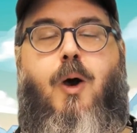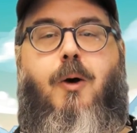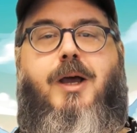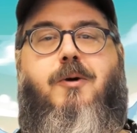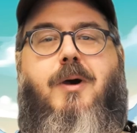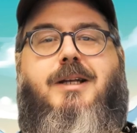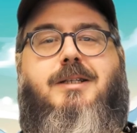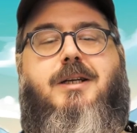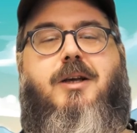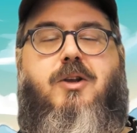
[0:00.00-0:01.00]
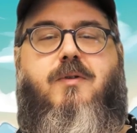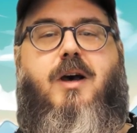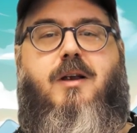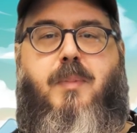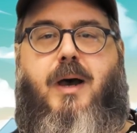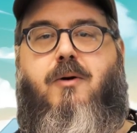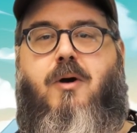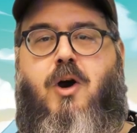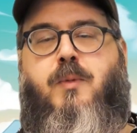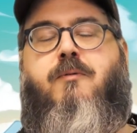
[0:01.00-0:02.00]
Oh hey great, you've got a
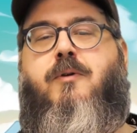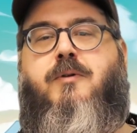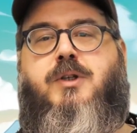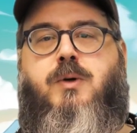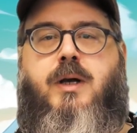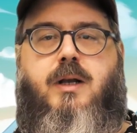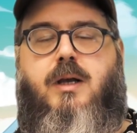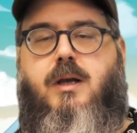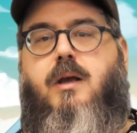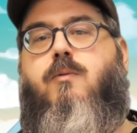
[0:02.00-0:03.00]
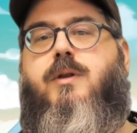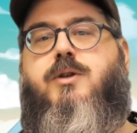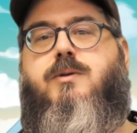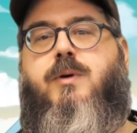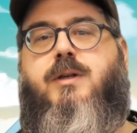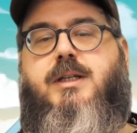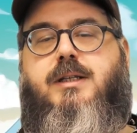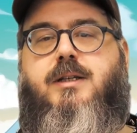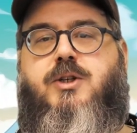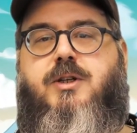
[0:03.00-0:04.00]
power armor focus trait with a
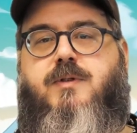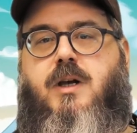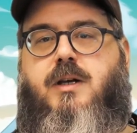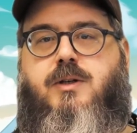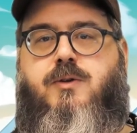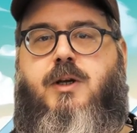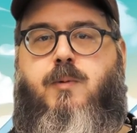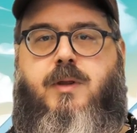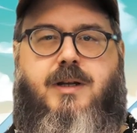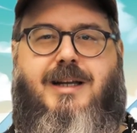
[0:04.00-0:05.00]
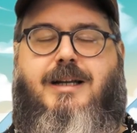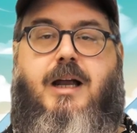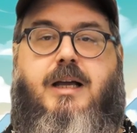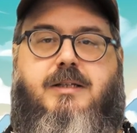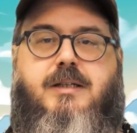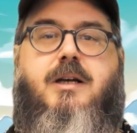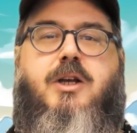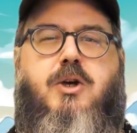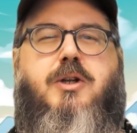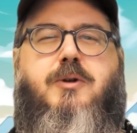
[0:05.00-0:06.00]
D6 shift die associated with it. Nice,
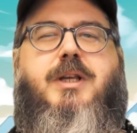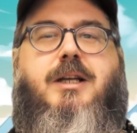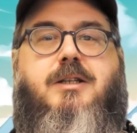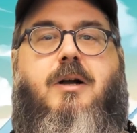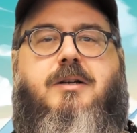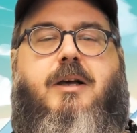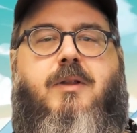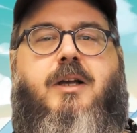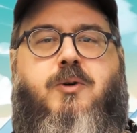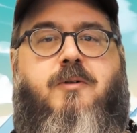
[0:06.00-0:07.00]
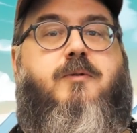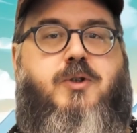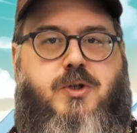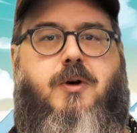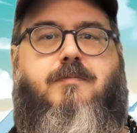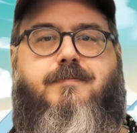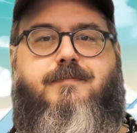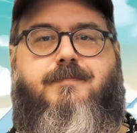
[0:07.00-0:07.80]
you can use that to knock down that door for sure.